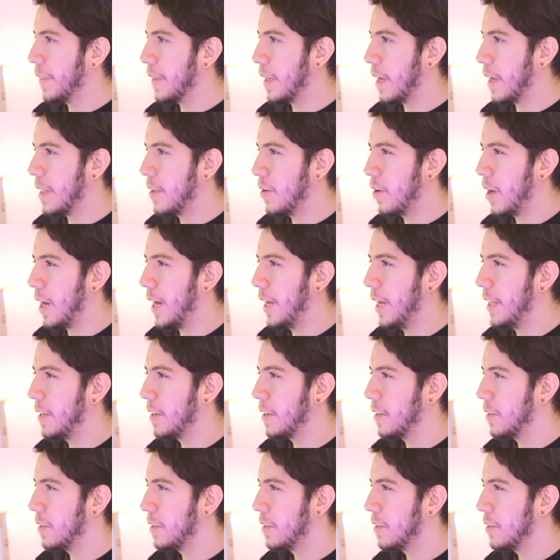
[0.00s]
Can you hide
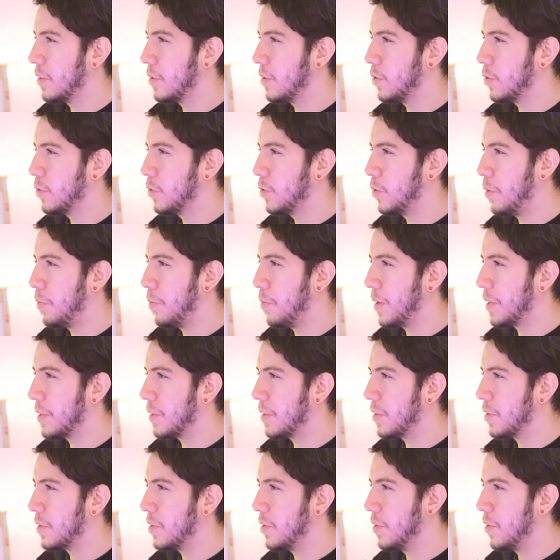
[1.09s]
tool
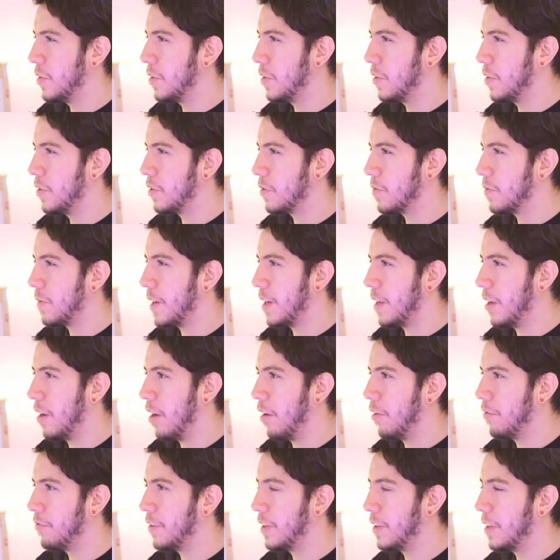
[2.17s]
buttons you don't use very
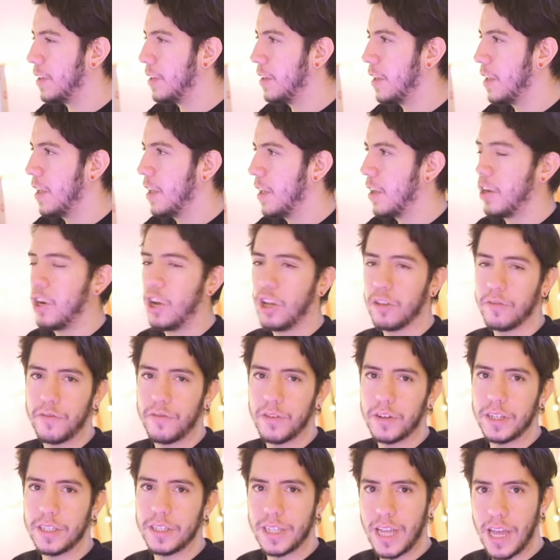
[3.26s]
often? Not
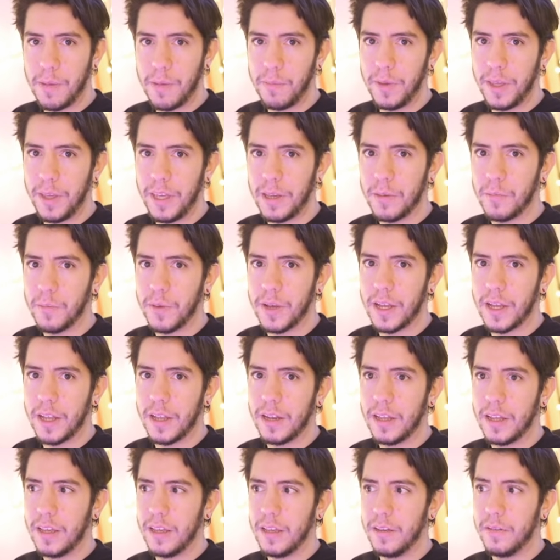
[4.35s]
for the time being,
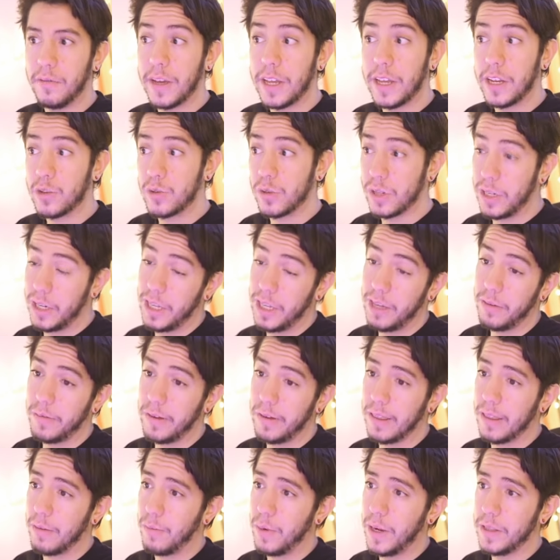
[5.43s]
but eventually
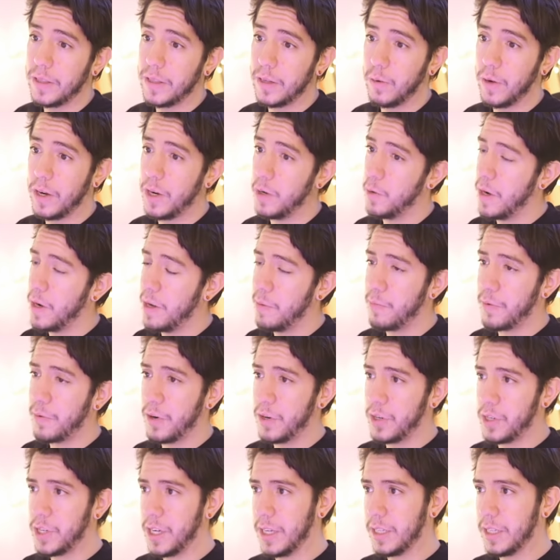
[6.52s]
with the Blender 101
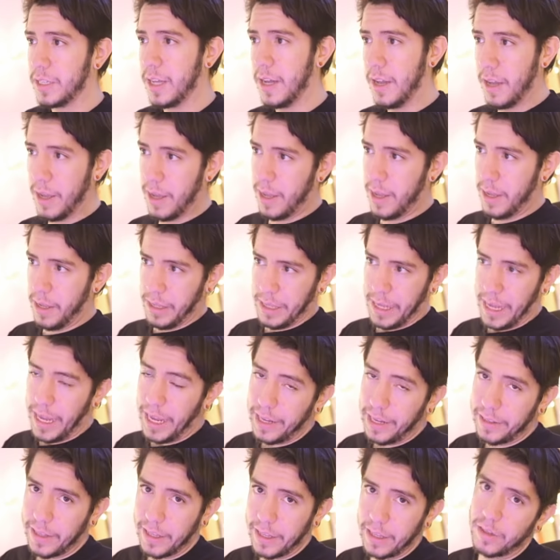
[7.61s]
project,
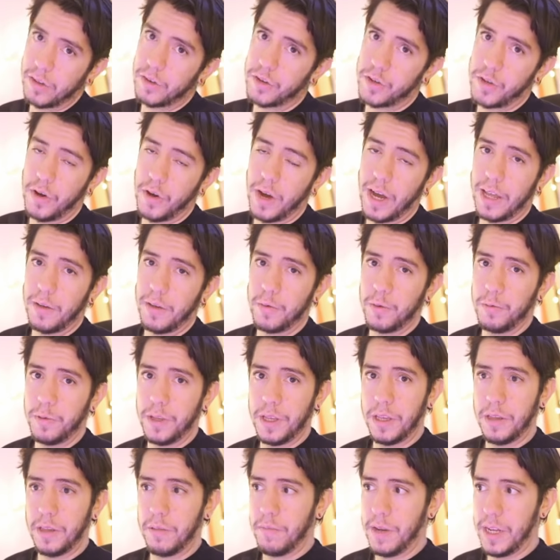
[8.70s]
editing your UI will
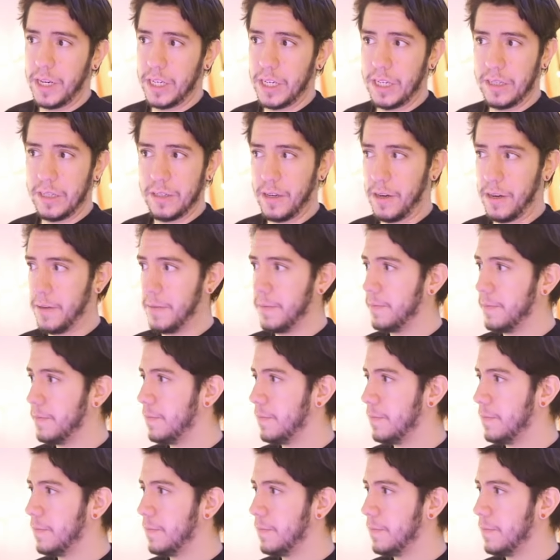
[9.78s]
be much easier.